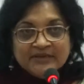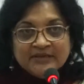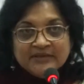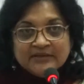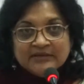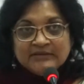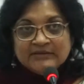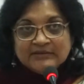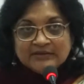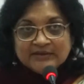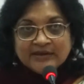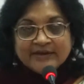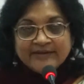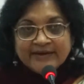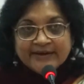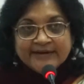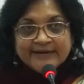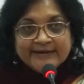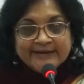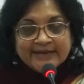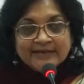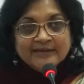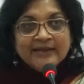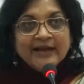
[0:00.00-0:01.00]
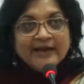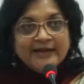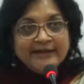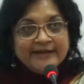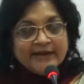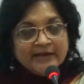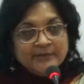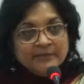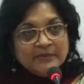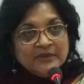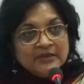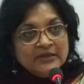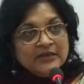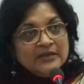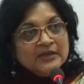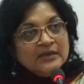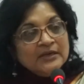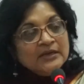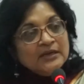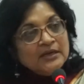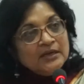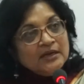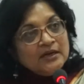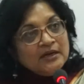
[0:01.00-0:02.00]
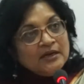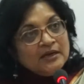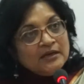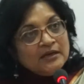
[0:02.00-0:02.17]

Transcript: implement it correctly at that time.